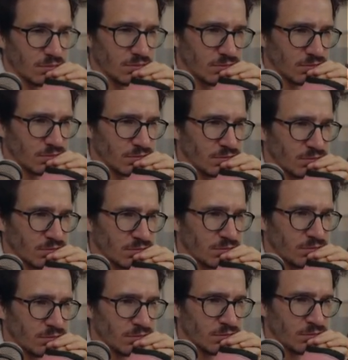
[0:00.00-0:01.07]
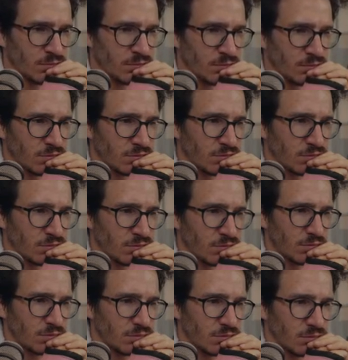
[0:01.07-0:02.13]
Mm -hmm.
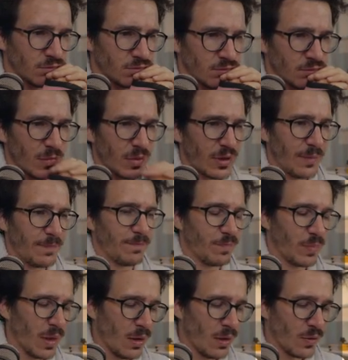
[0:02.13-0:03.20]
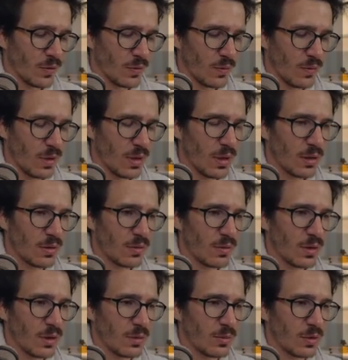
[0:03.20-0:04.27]
Okay. So now
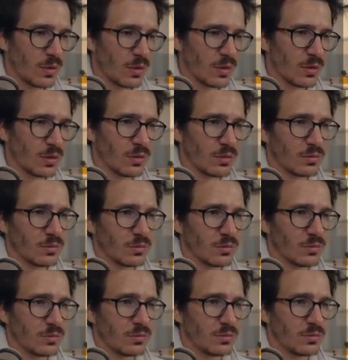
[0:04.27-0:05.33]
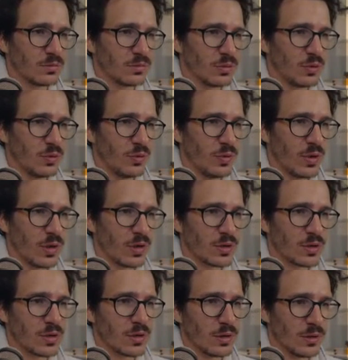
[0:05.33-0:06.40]
I'm going to do yarn
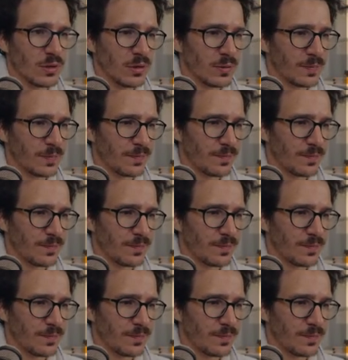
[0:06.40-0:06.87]
start.